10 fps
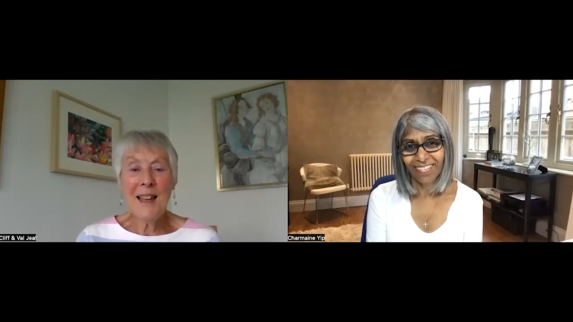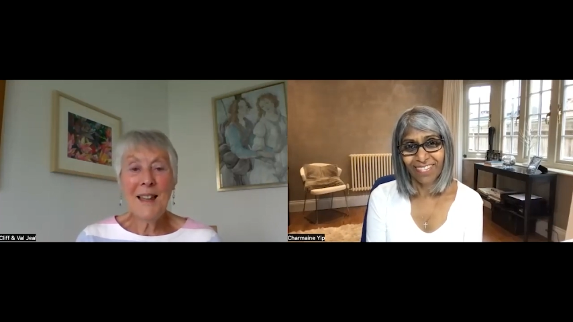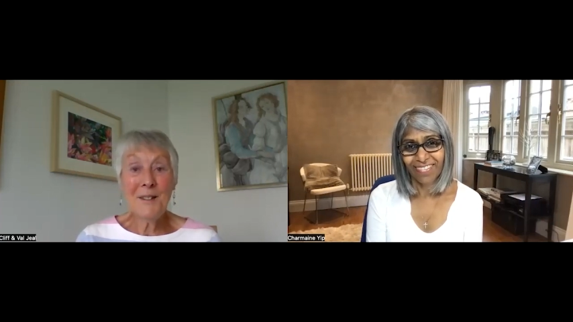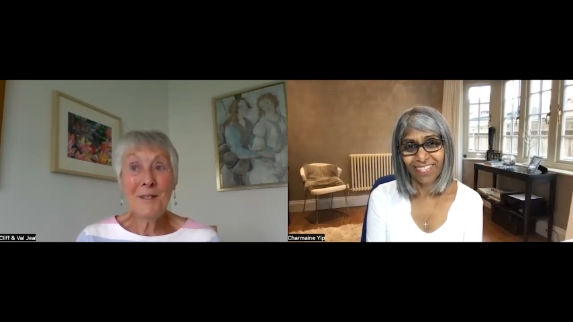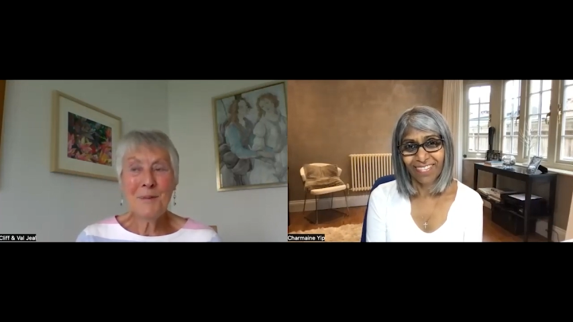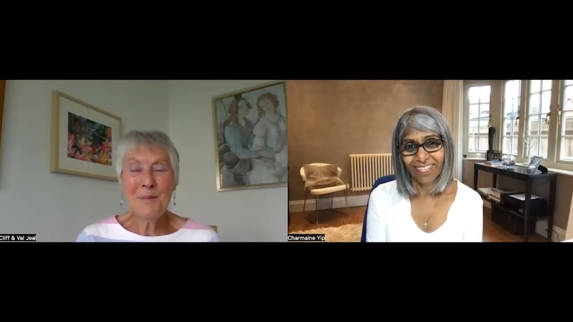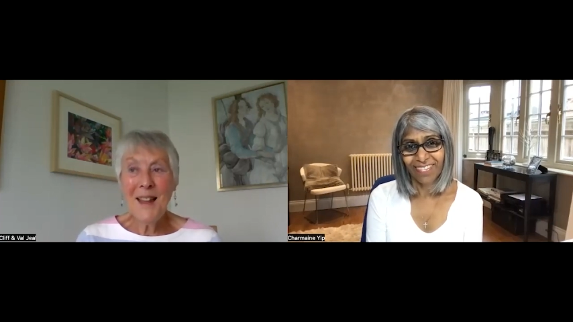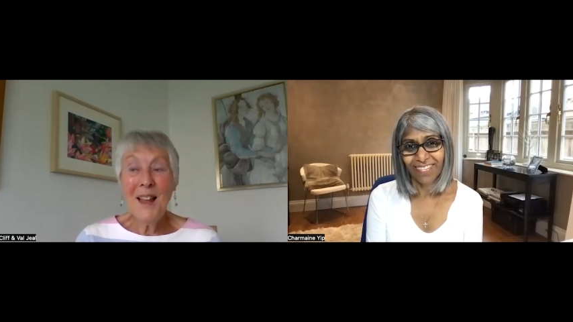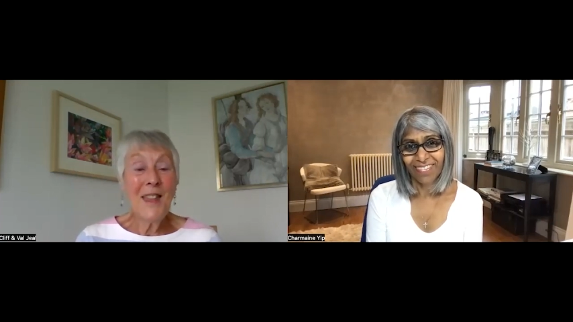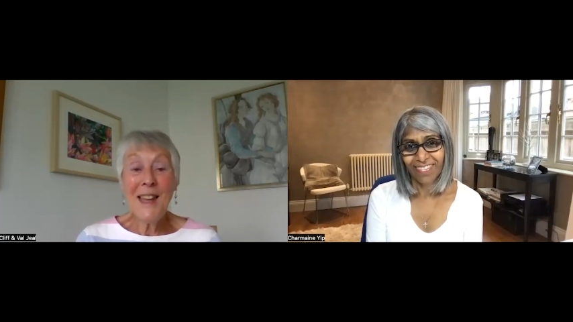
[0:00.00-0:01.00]
Speaker 1: in
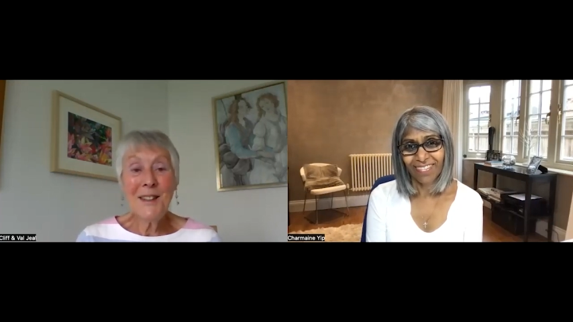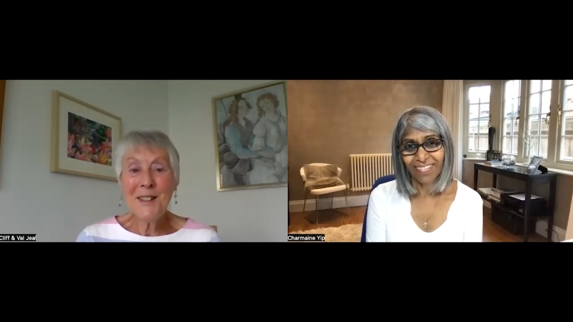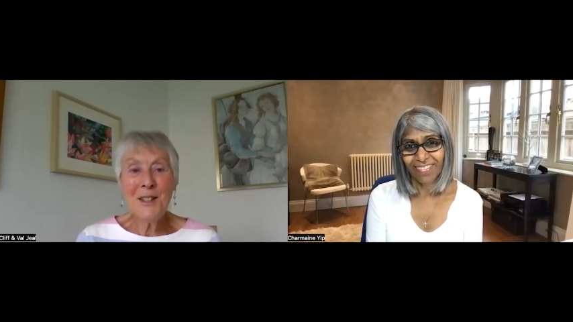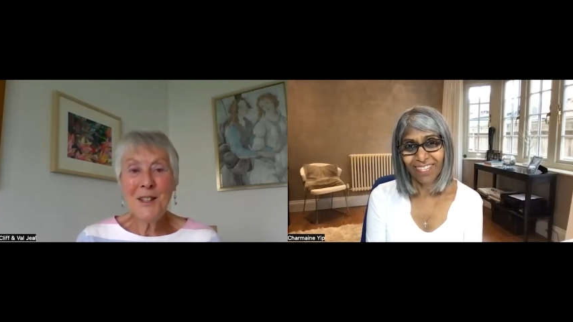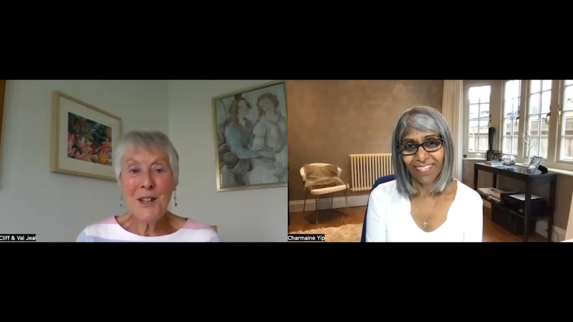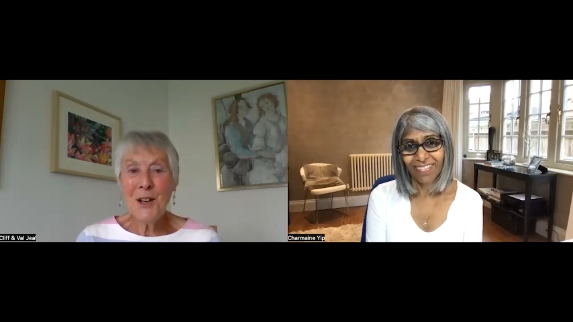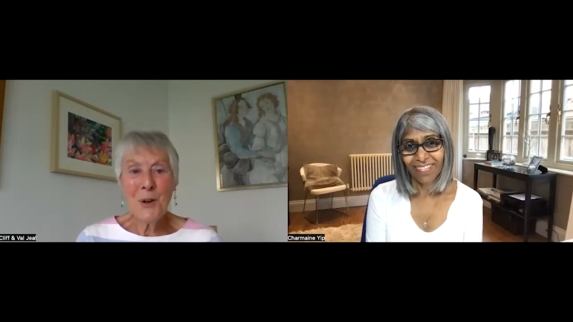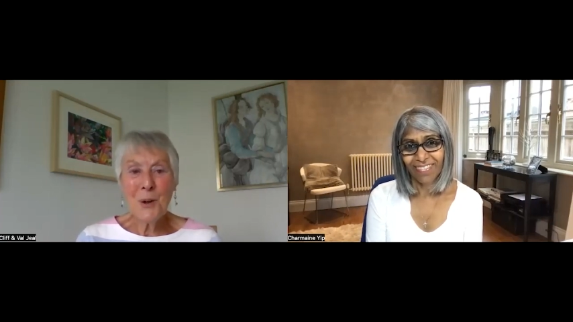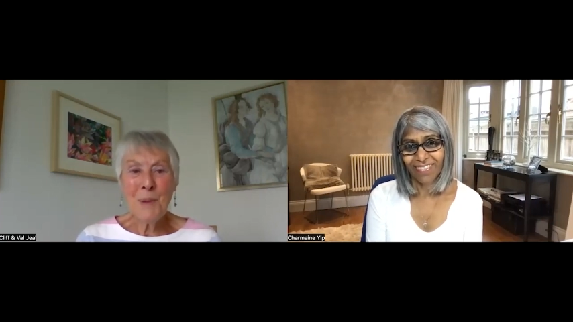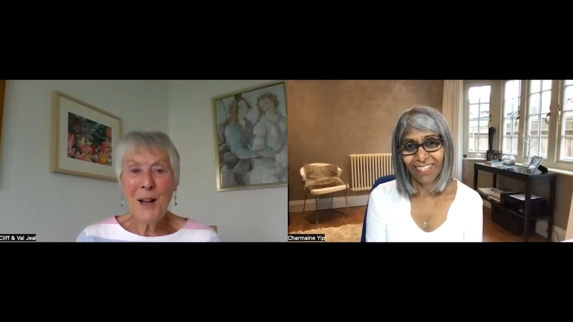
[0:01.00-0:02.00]
they didn't
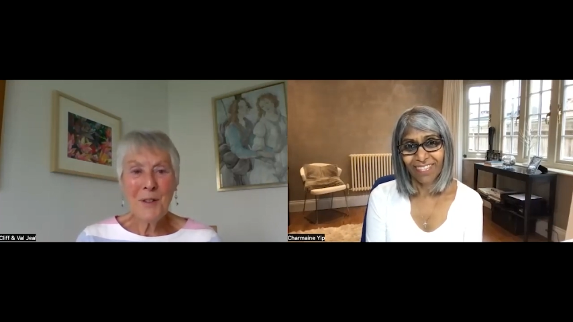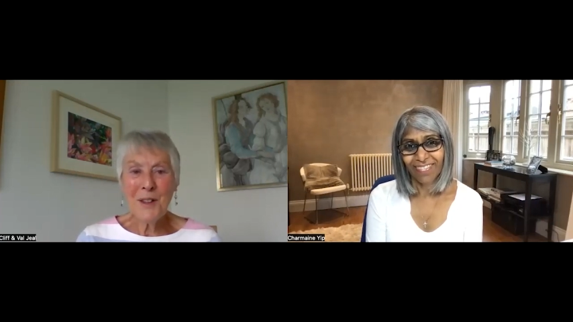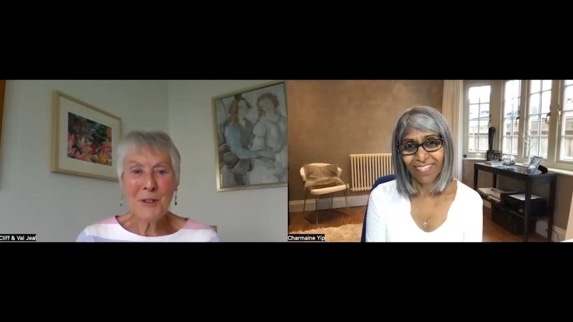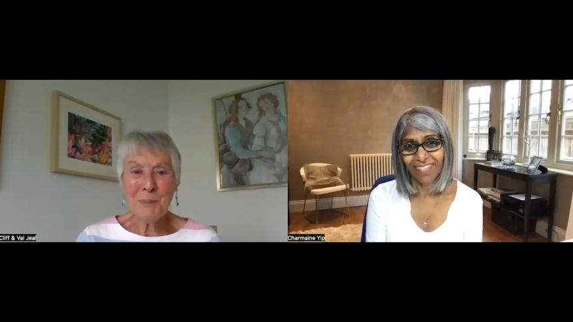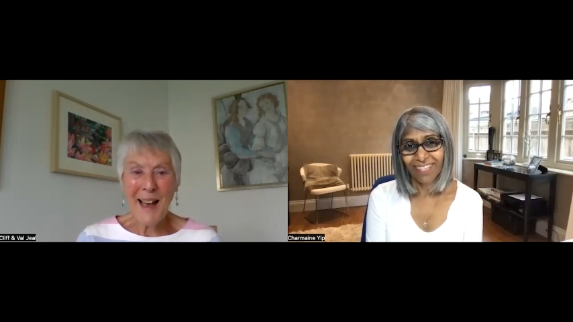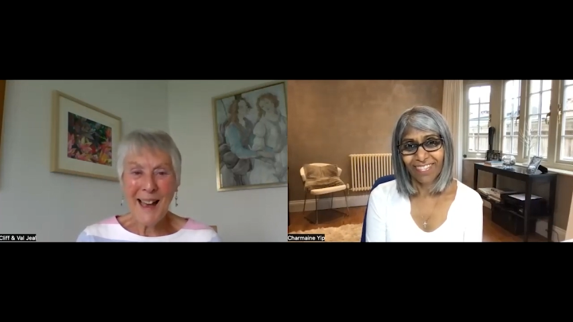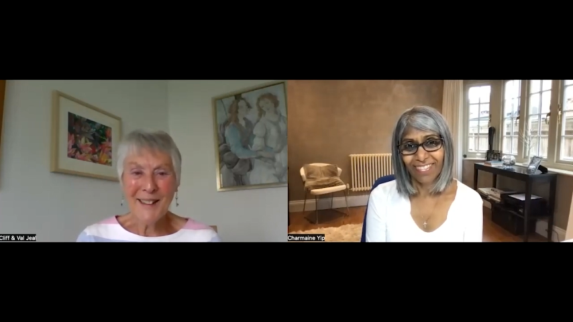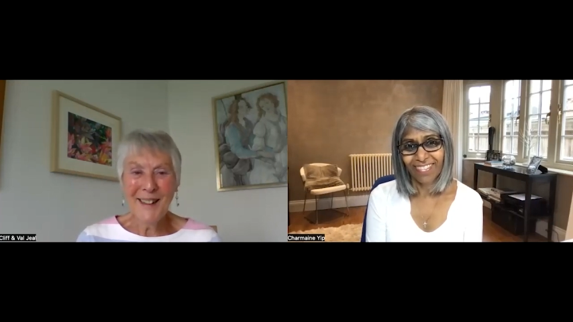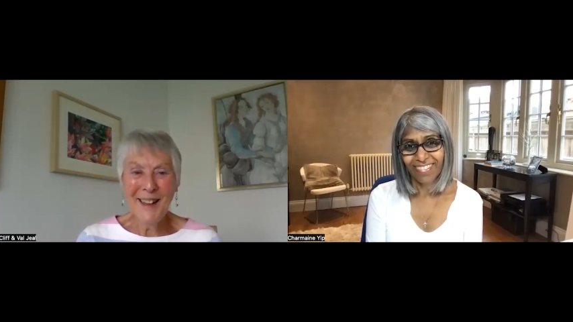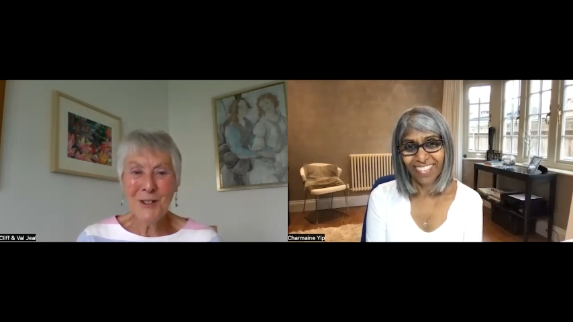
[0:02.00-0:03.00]
know about this
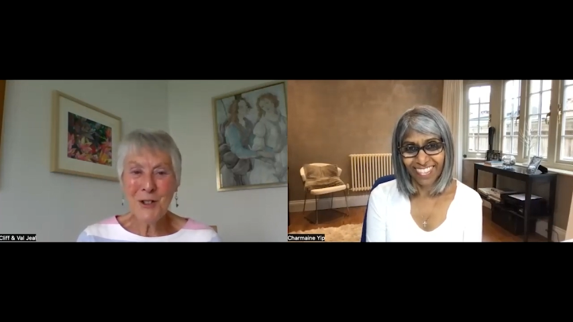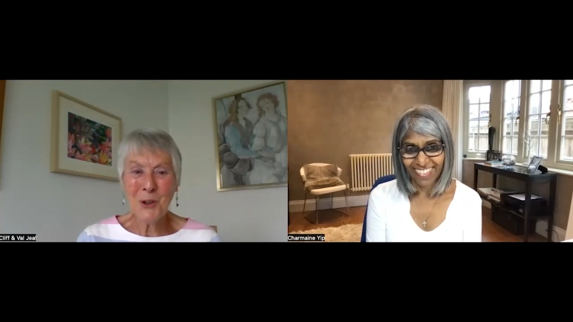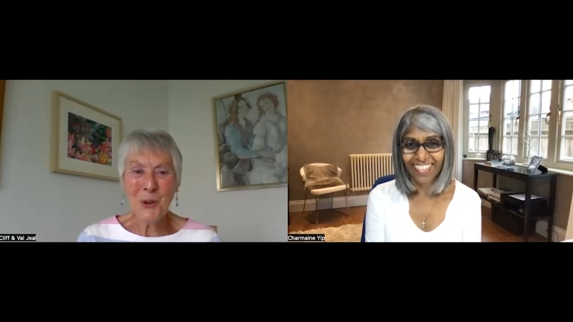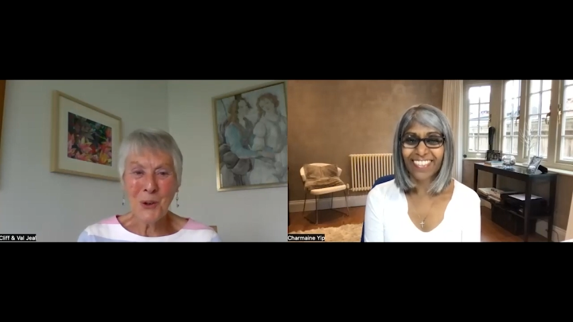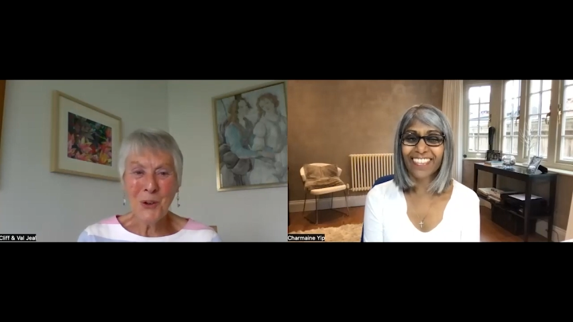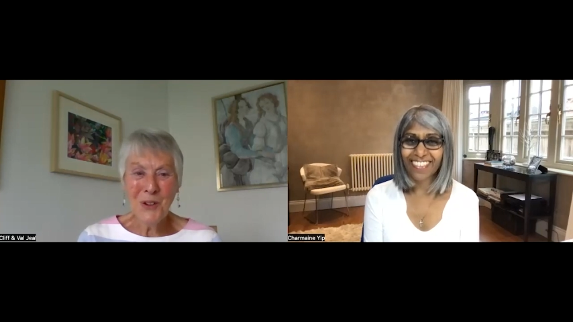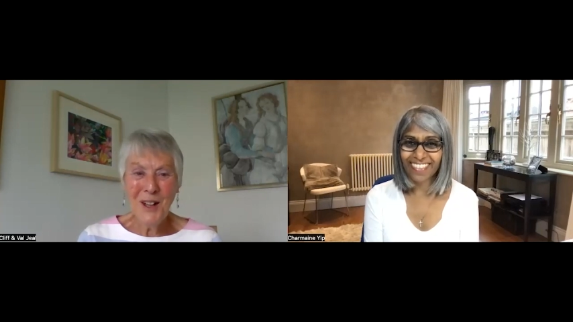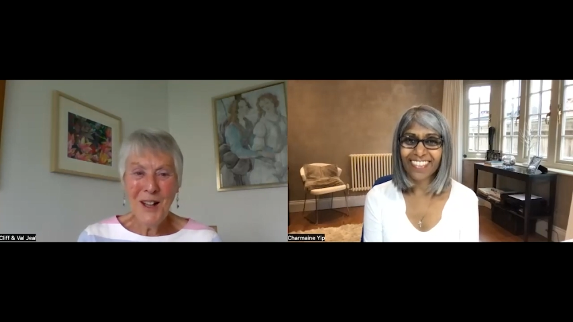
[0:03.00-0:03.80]
man at all.